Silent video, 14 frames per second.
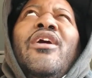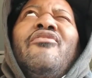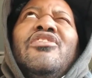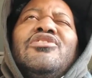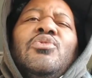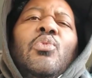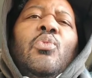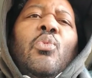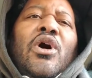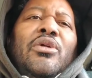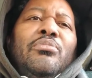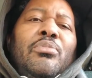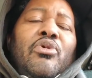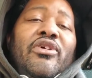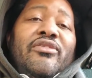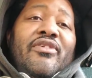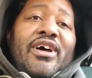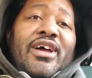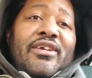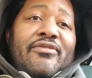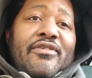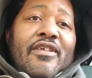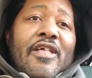version 1.5.